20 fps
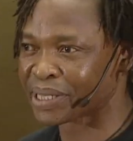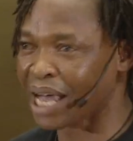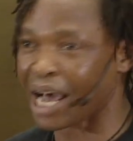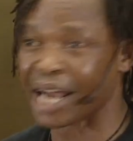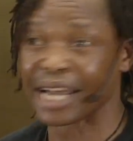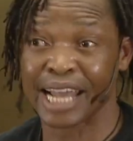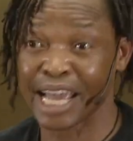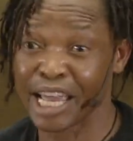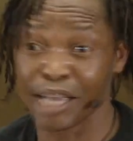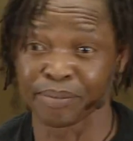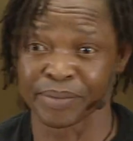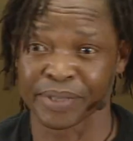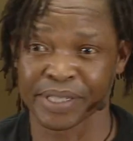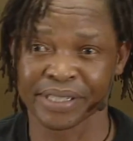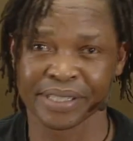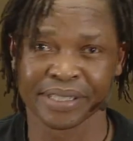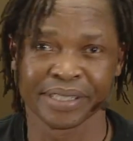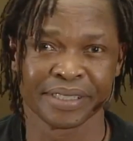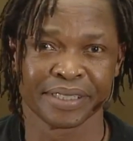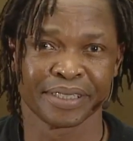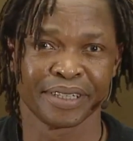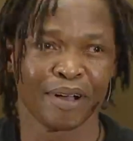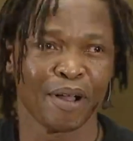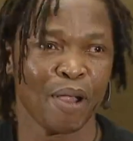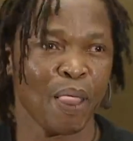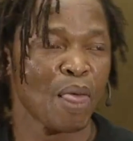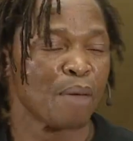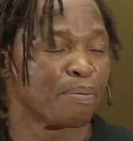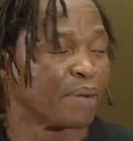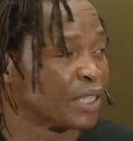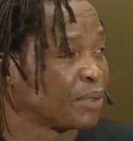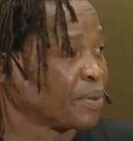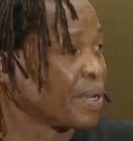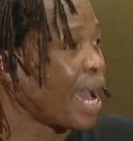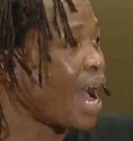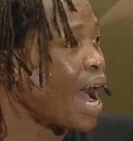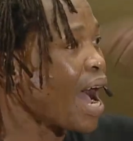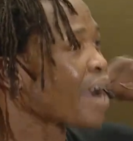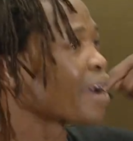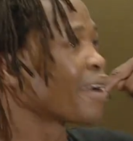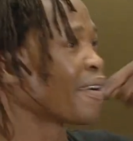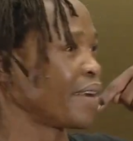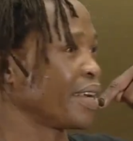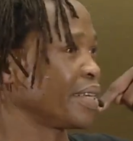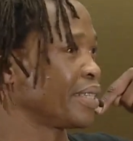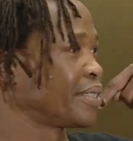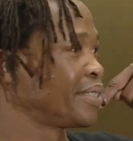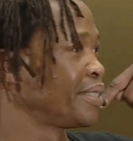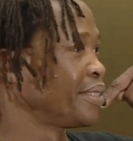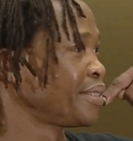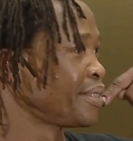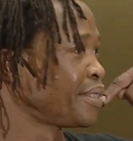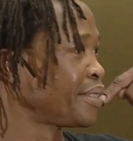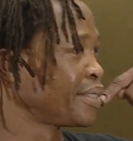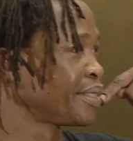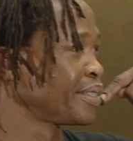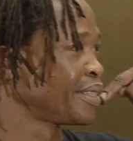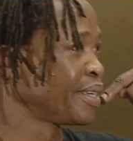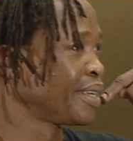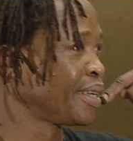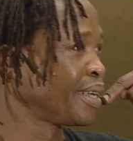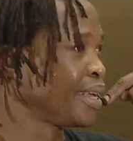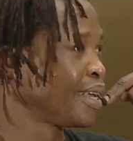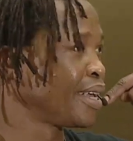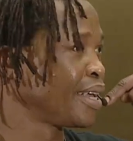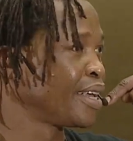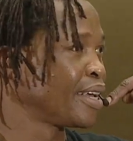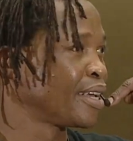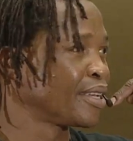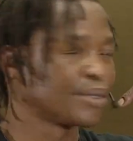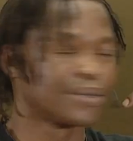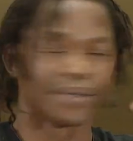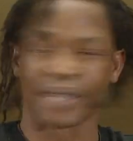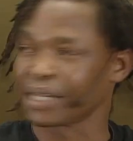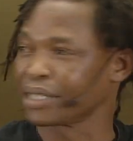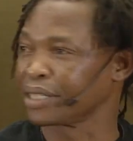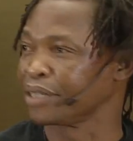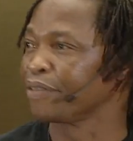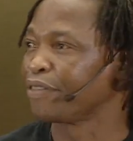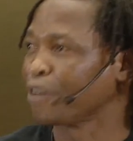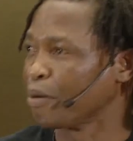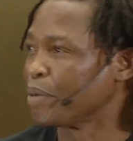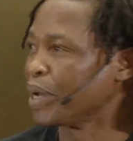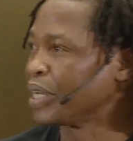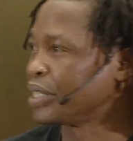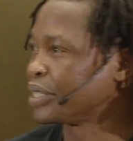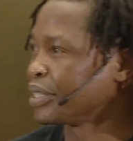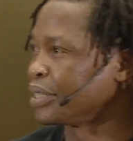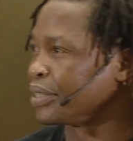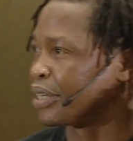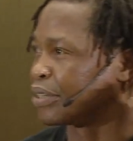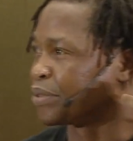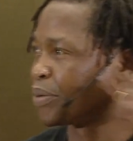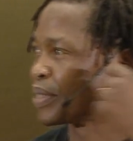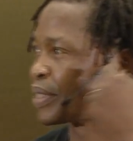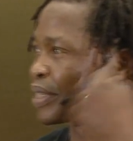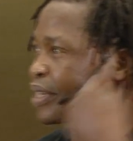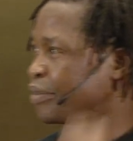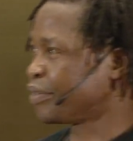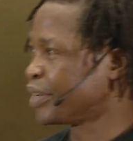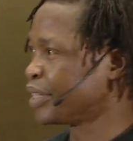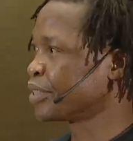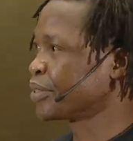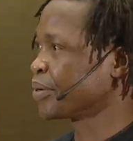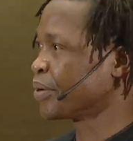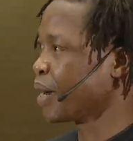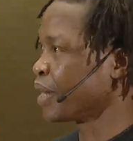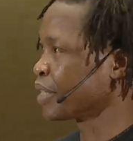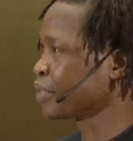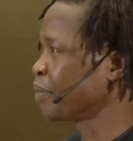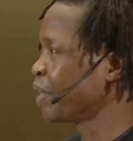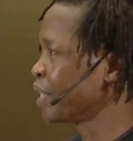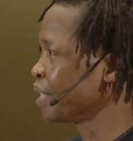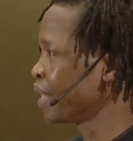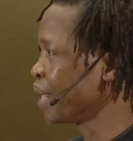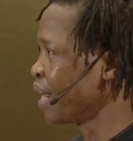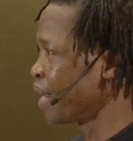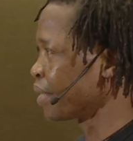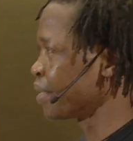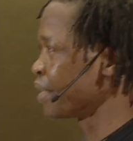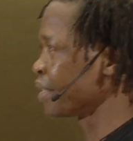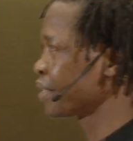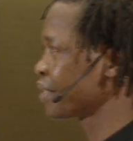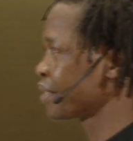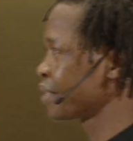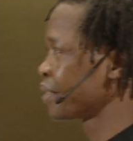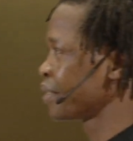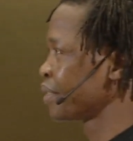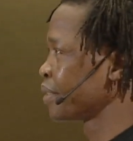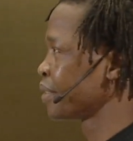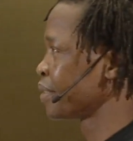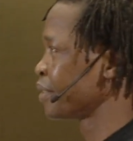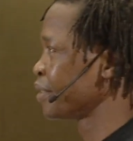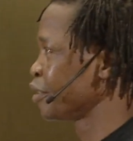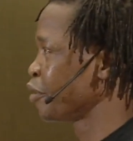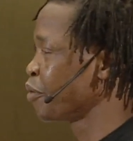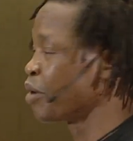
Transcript: names, but we agreed to that information that was given to us by the others. We